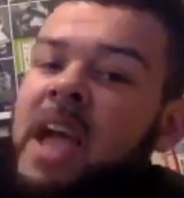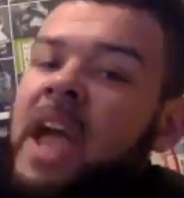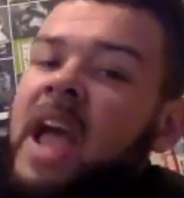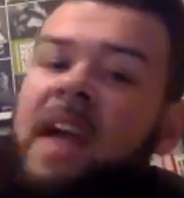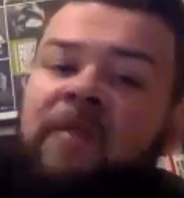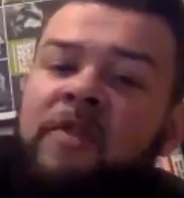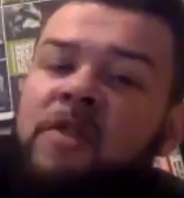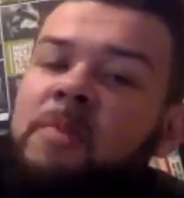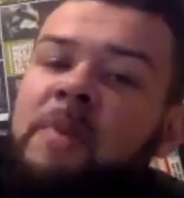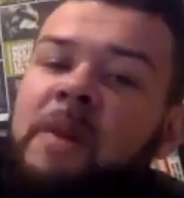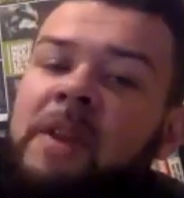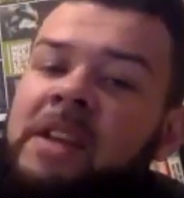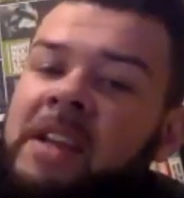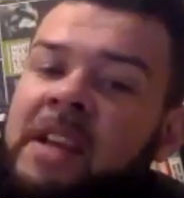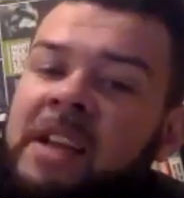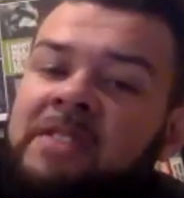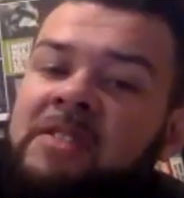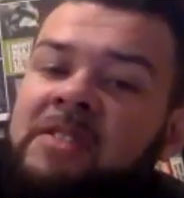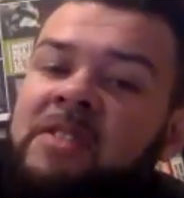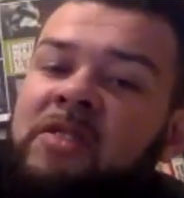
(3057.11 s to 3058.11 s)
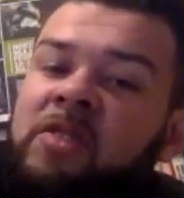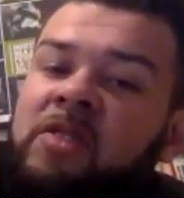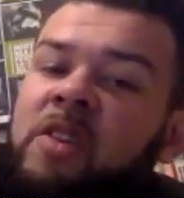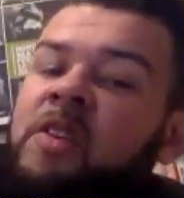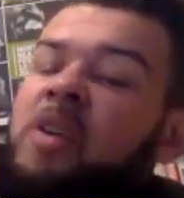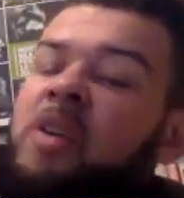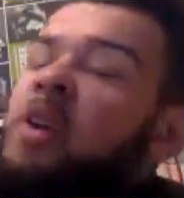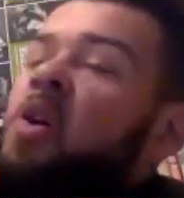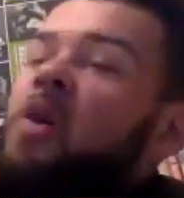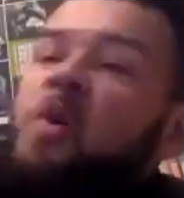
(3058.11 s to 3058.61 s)
Everybody gets to
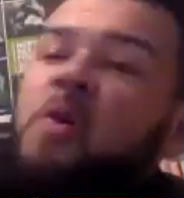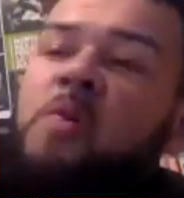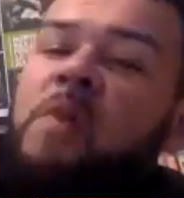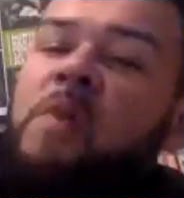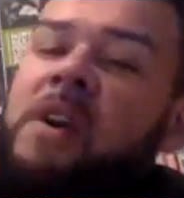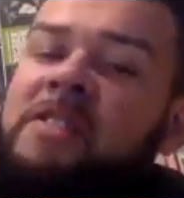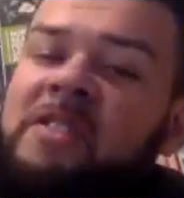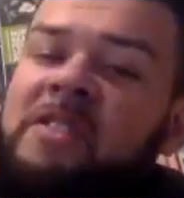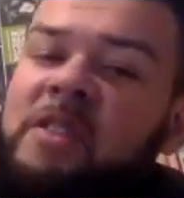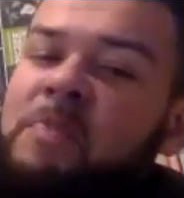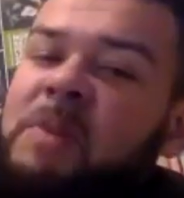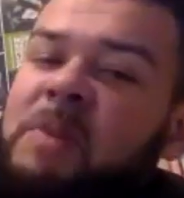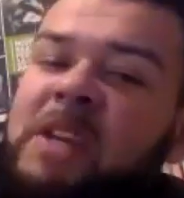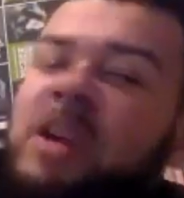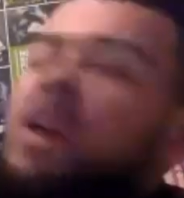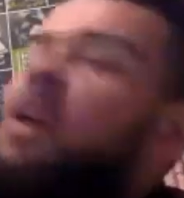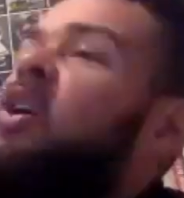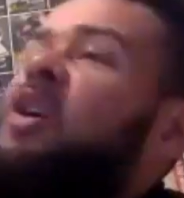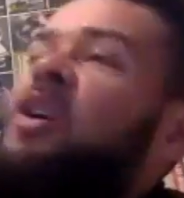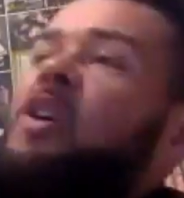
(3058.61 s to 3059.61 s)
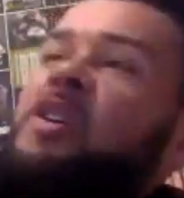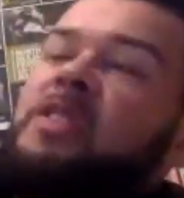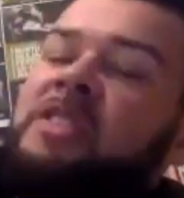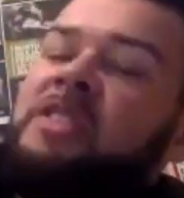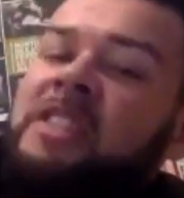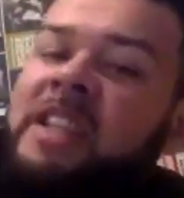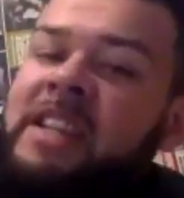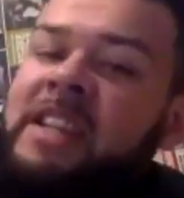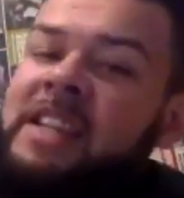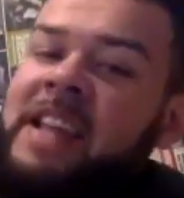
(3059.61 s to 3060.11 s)
turn. Who wants to be
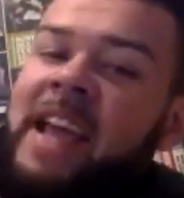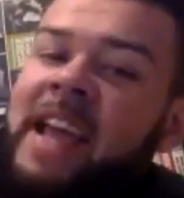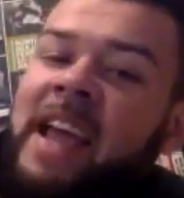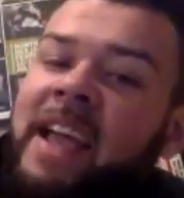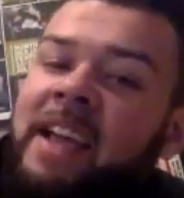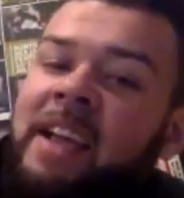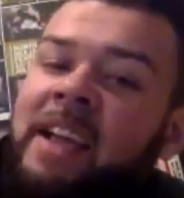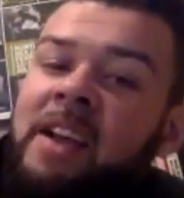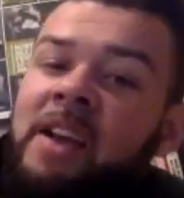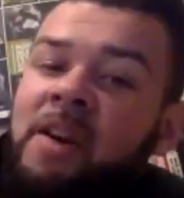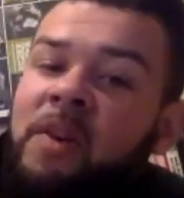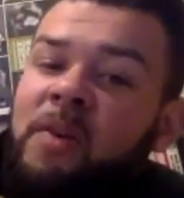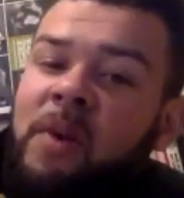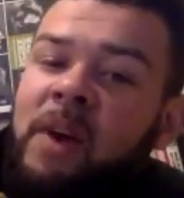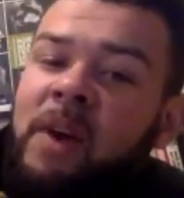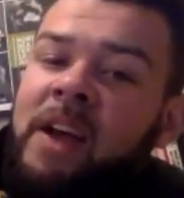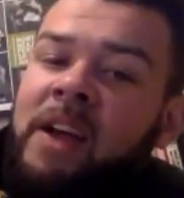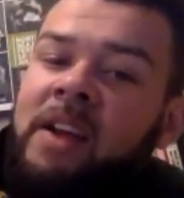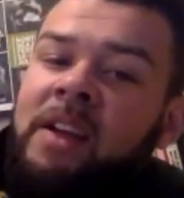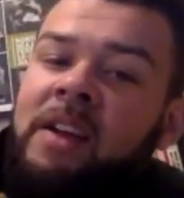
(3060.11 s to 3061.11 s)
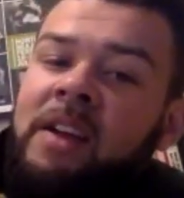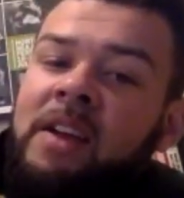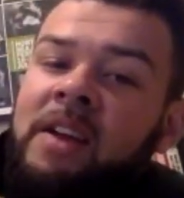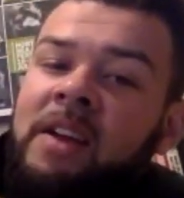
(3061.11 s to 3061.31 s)
heard today, right?